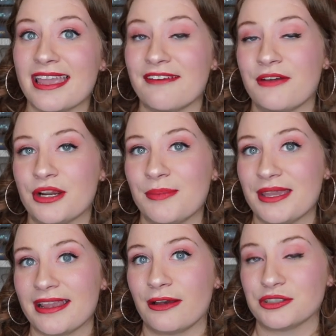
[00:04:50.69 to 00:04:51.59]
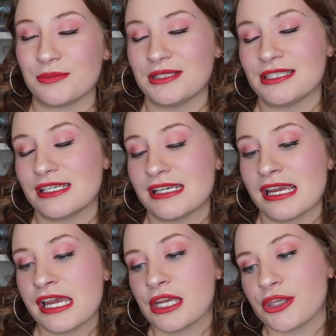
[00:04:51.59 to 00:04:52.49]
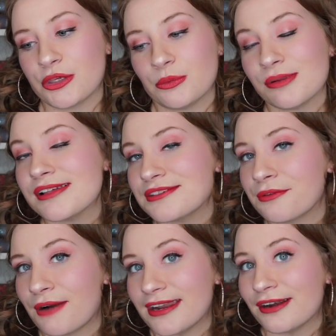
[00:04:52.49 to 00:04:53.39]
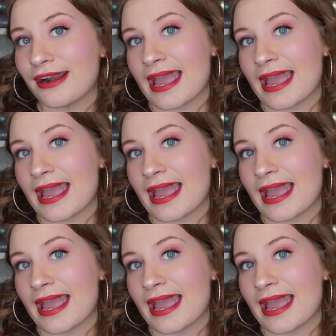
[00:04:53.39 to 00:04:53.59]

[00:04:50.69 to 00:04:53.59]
a very big LGBTQ+ writer,